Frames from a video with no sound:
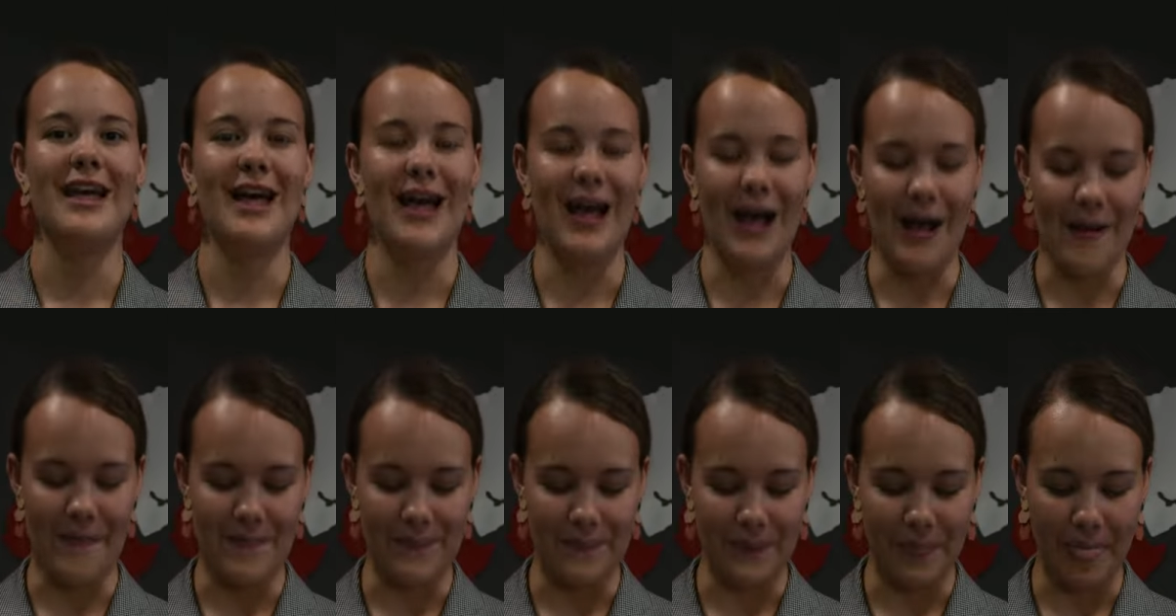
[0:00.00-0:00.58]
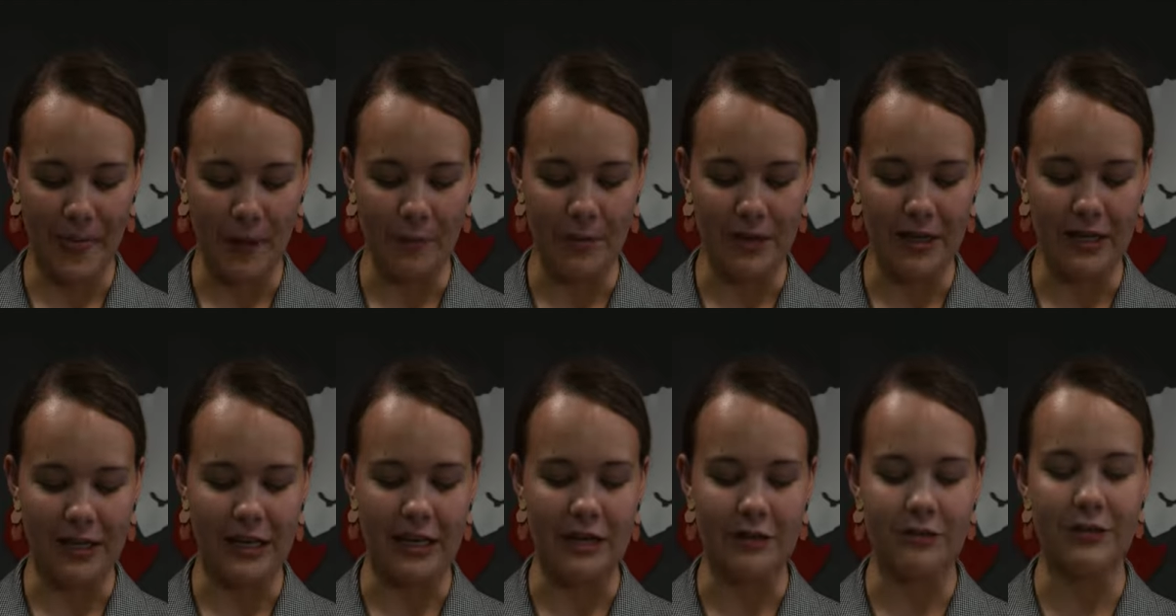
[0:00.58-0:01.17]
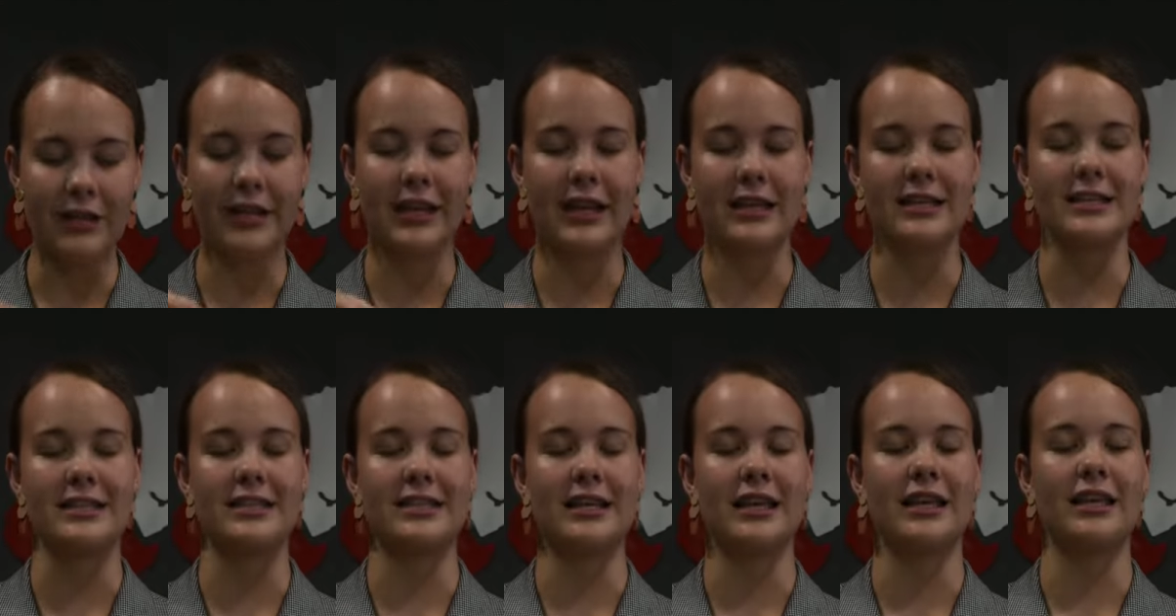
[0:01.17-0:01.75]
But here we can
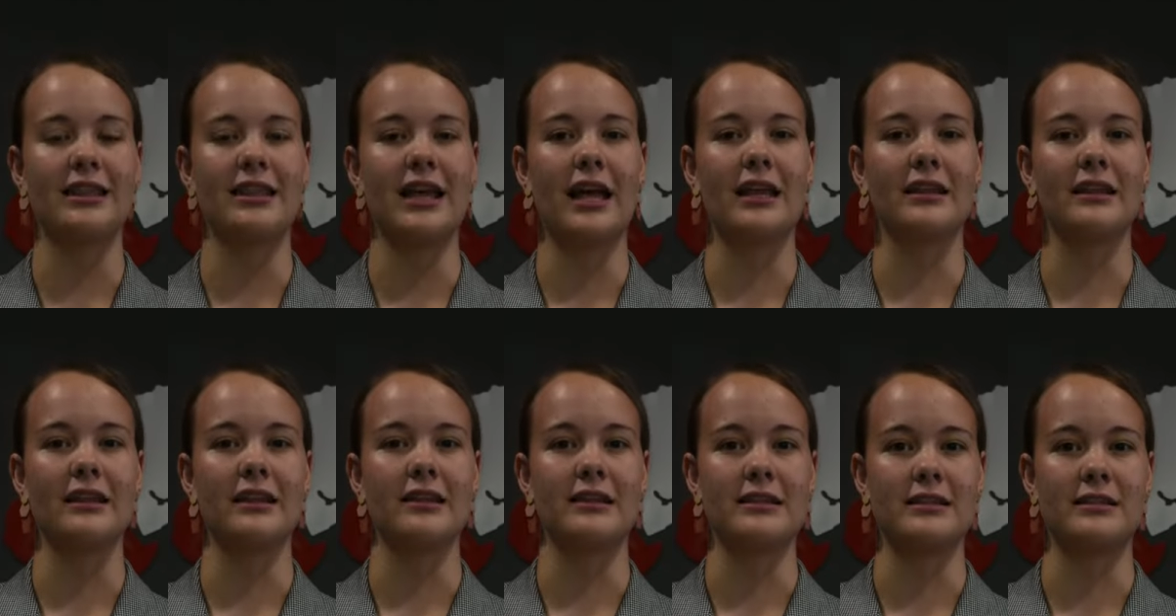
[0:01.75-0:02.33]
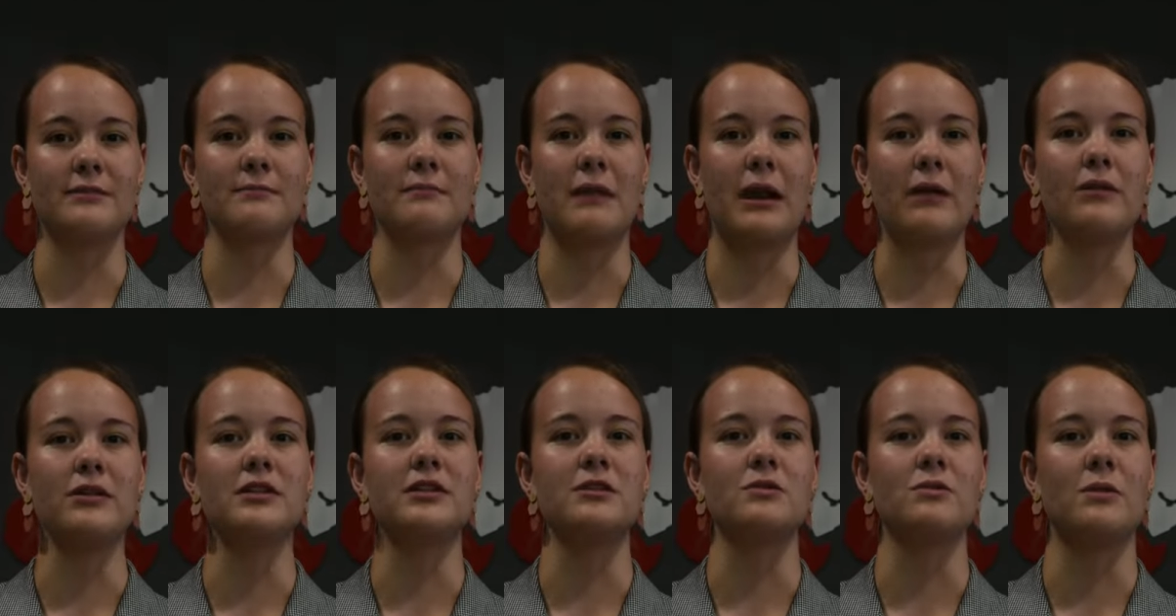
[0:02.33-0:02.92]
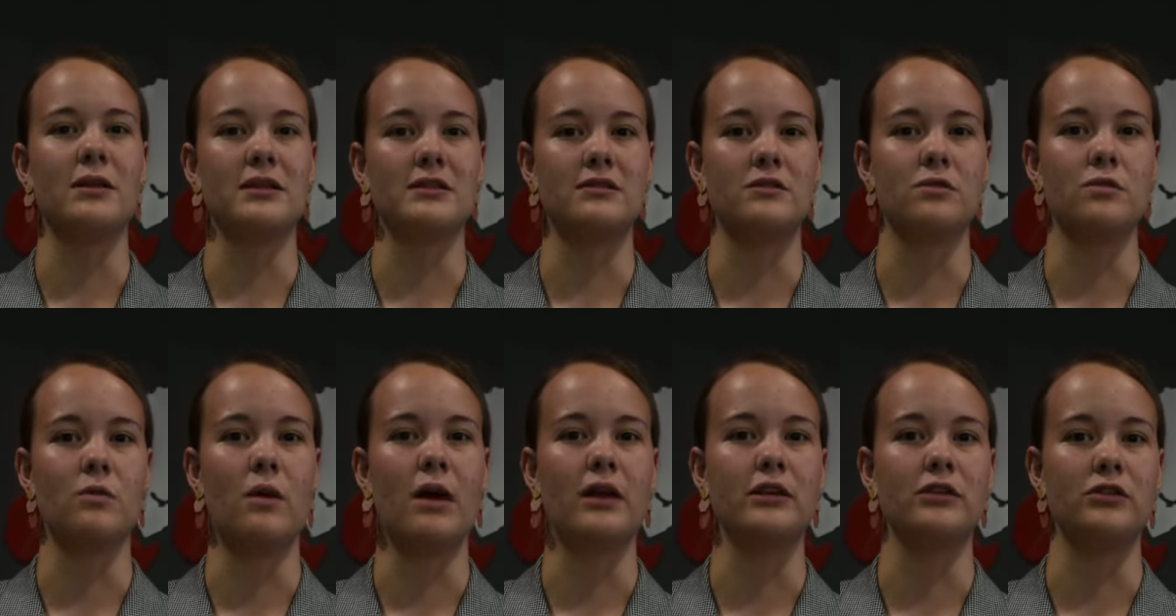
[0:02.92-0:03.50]
see that the Samaritan was the
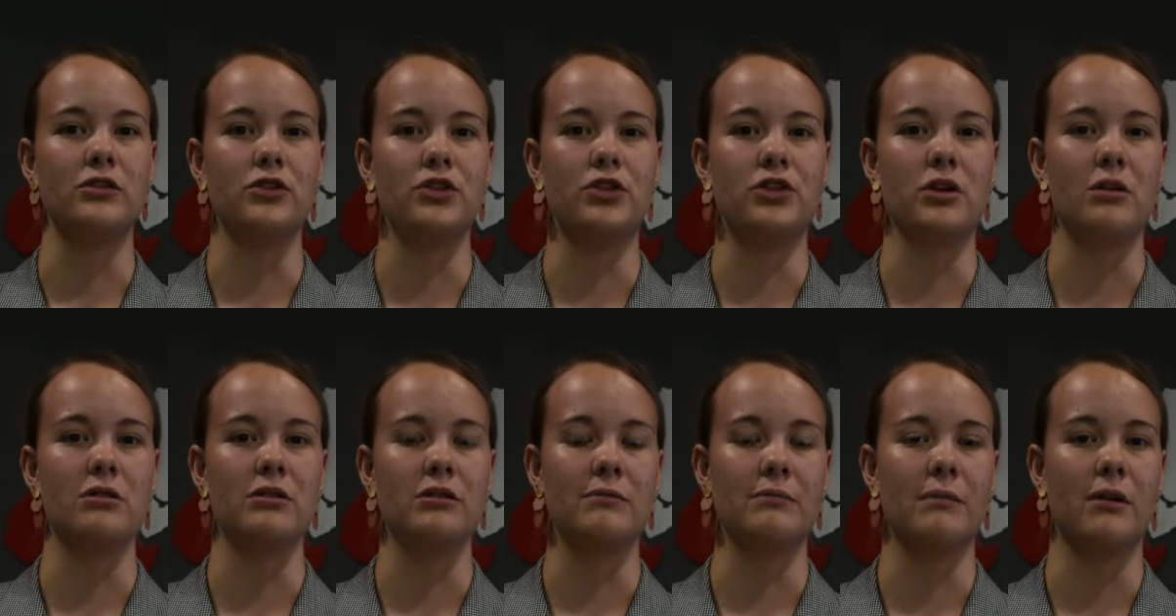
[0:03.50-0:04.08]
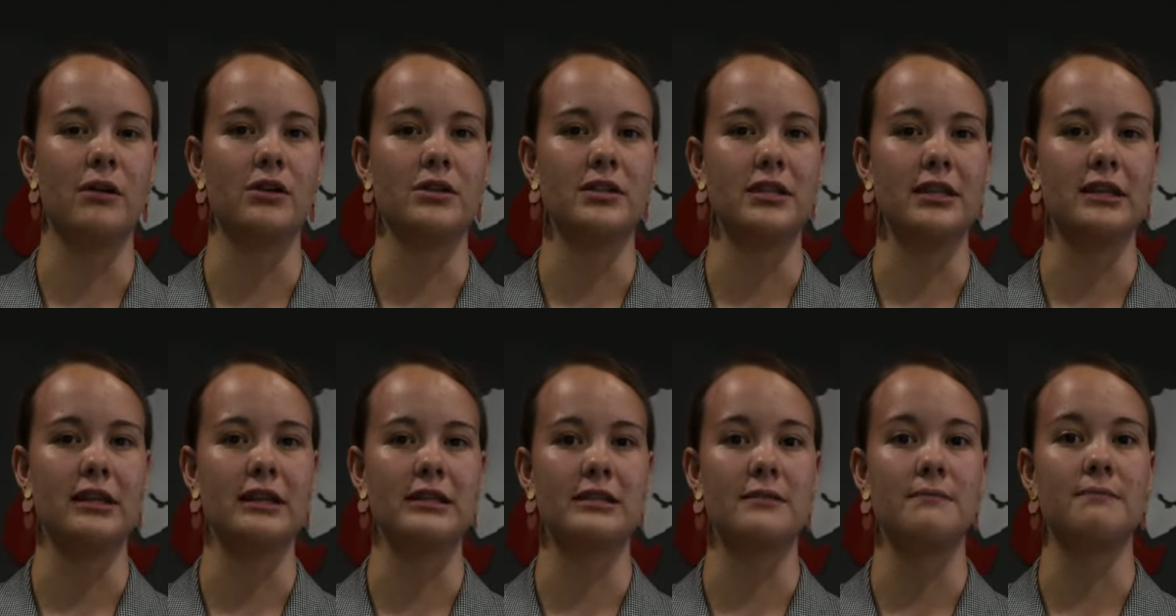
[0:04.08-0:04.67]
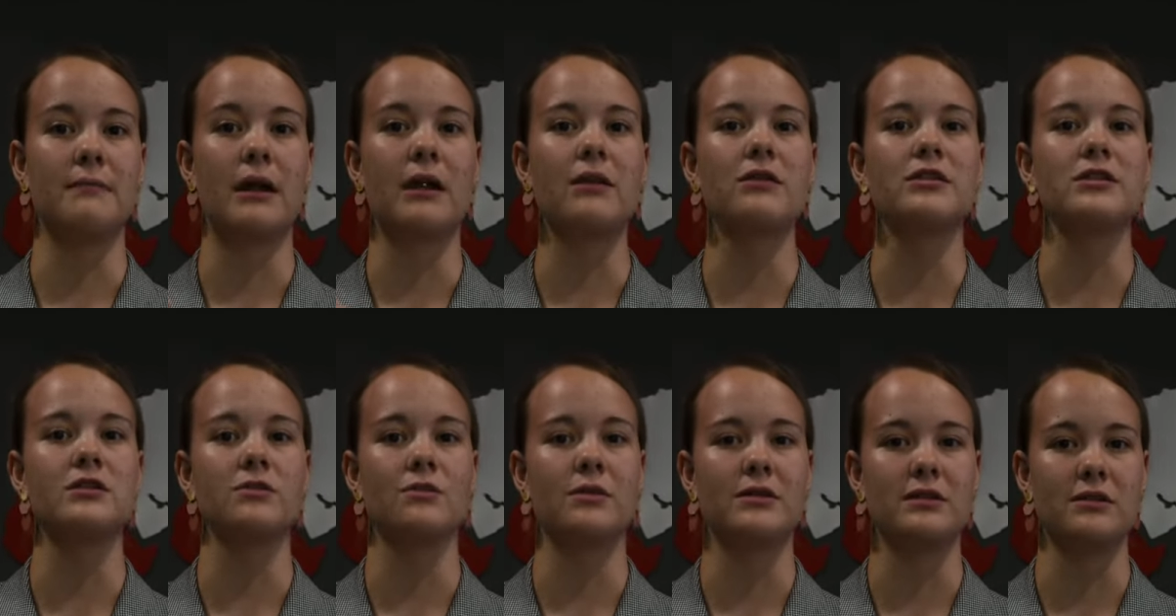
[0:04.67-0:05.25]
one who showed him mercy. The
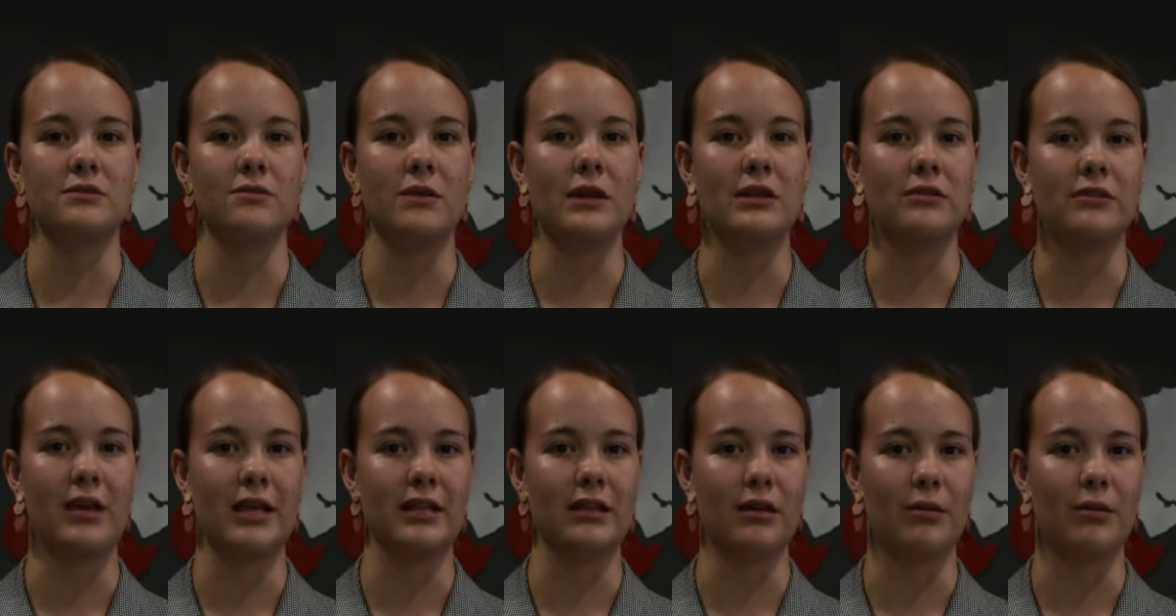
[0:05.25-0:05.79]
Samaritan was the one who had